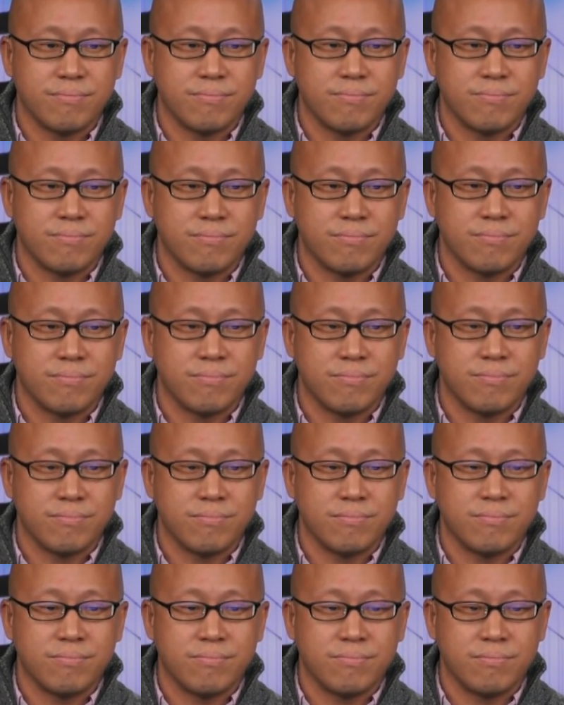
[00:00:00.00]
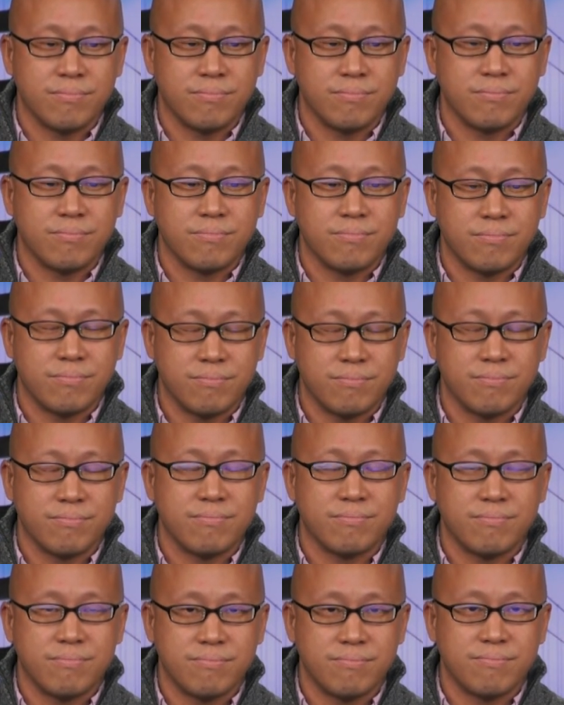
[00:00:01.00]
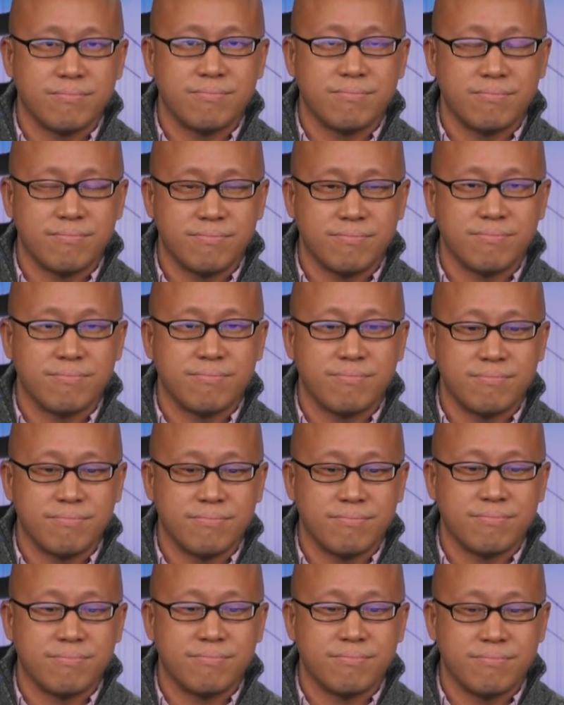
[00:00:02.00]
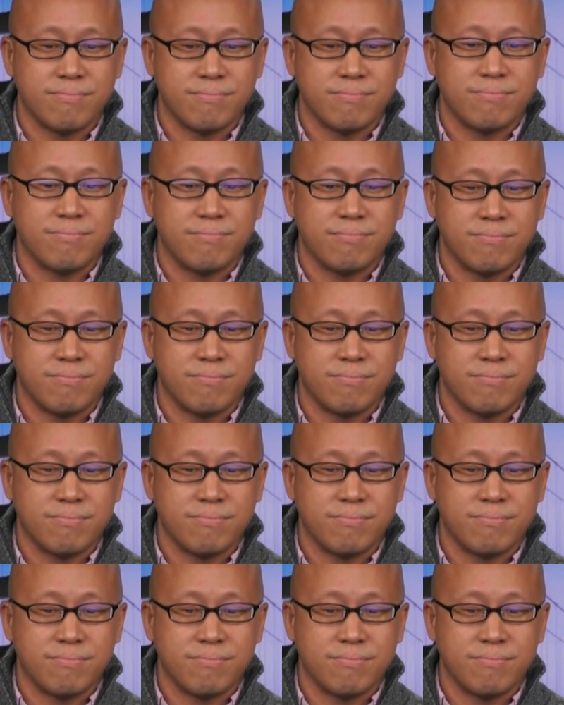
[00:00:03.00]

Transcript: The person shown says nothing.